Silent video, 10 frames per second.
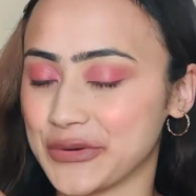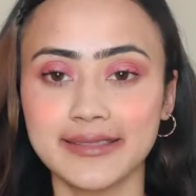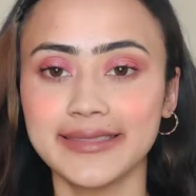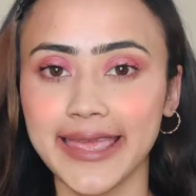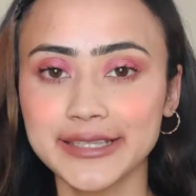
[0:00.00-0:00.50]
The
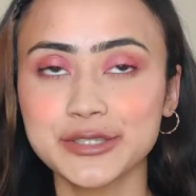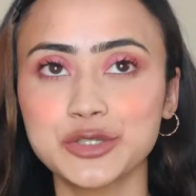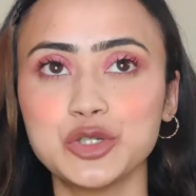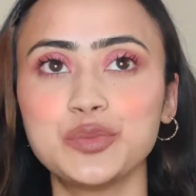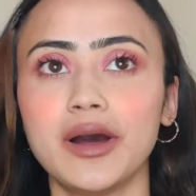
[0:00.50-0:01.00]
next
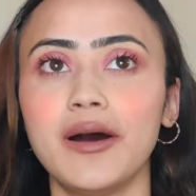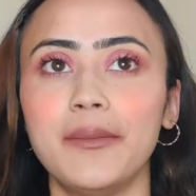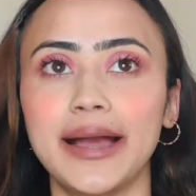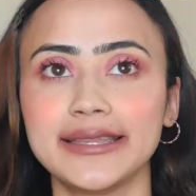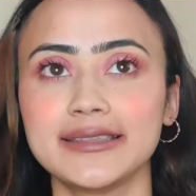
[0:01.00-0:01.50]
dupe,
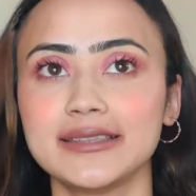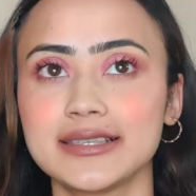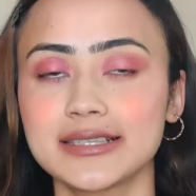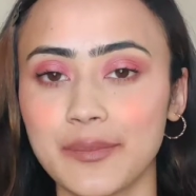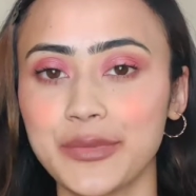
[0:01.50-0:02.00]
I think this
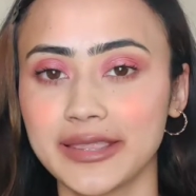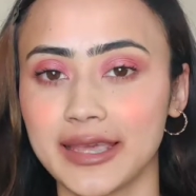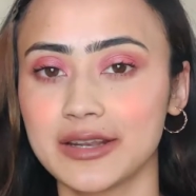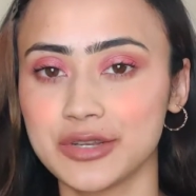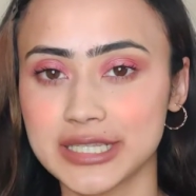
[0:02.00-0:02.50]
is something
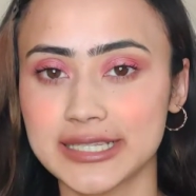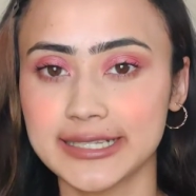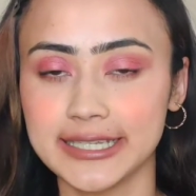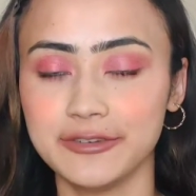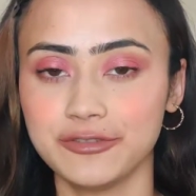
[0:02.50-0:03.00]
that I
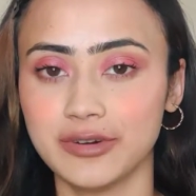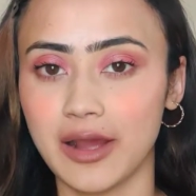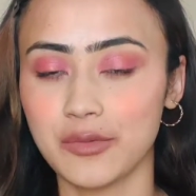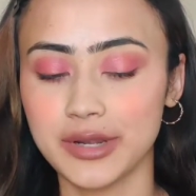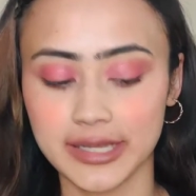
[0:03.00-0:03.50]
recently
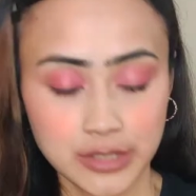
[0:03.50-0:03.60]
found.